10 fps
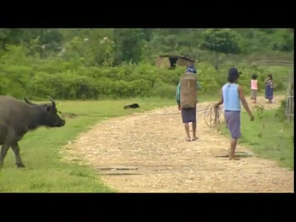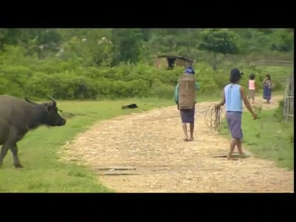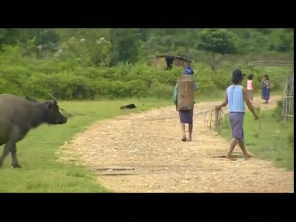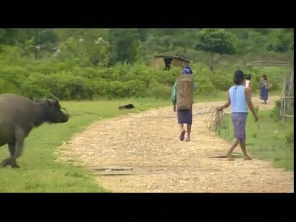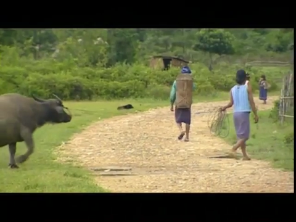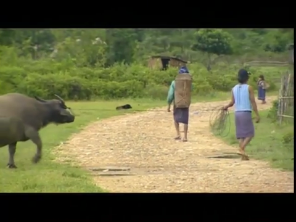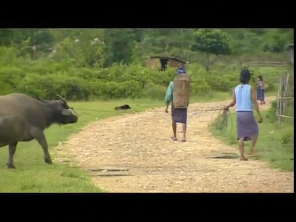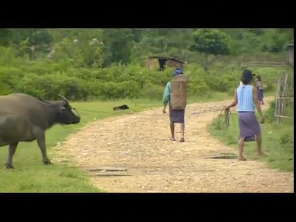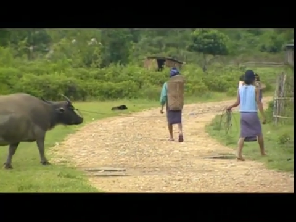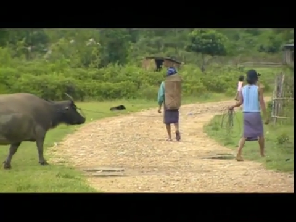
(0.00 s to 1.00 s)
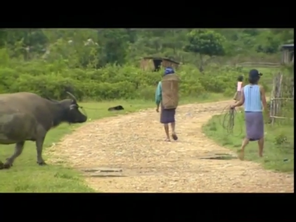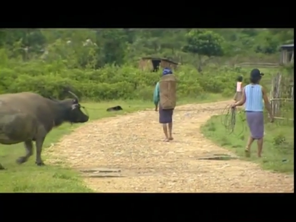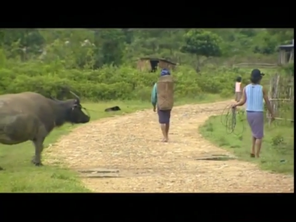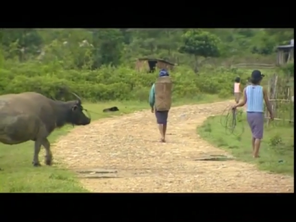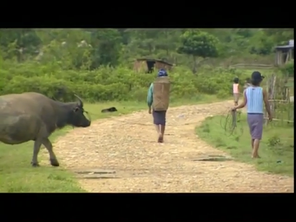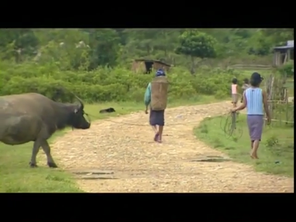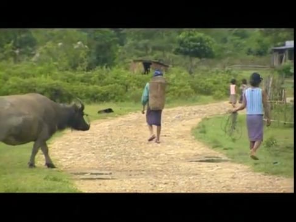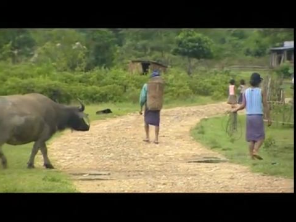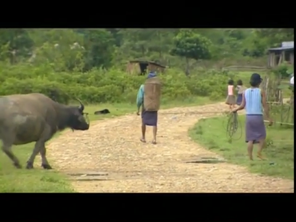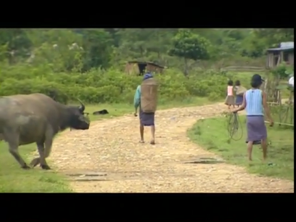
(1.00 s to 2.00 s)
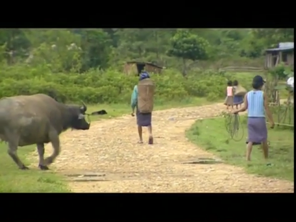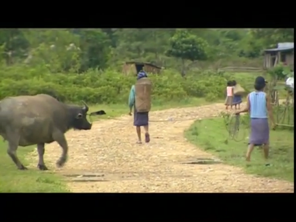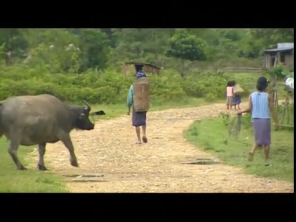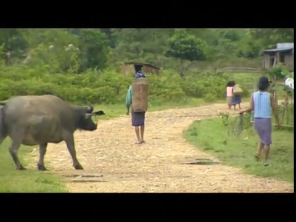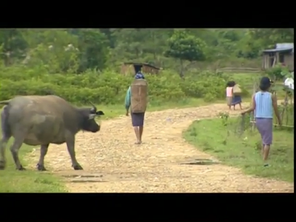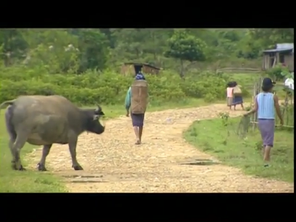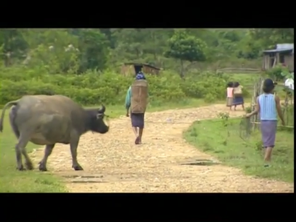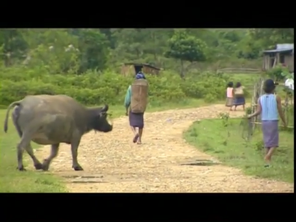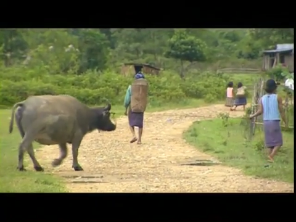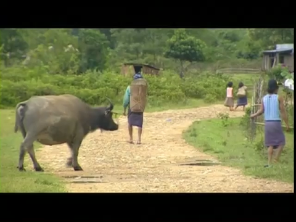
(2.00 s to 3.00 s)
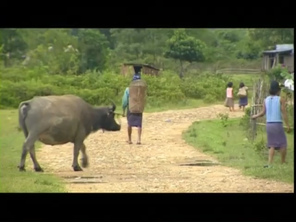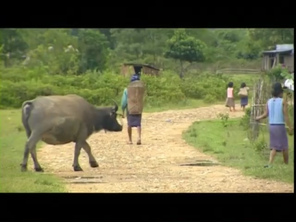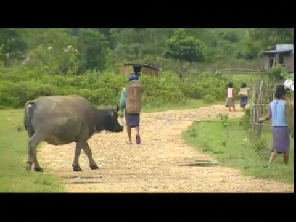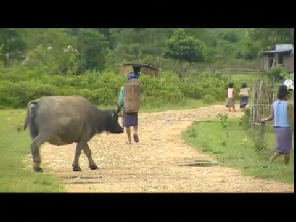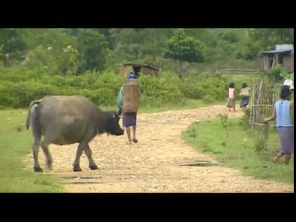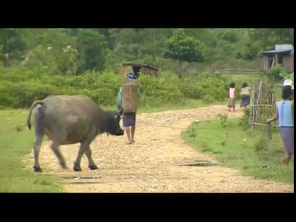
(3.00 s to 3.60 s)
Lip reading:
(no speaker visible)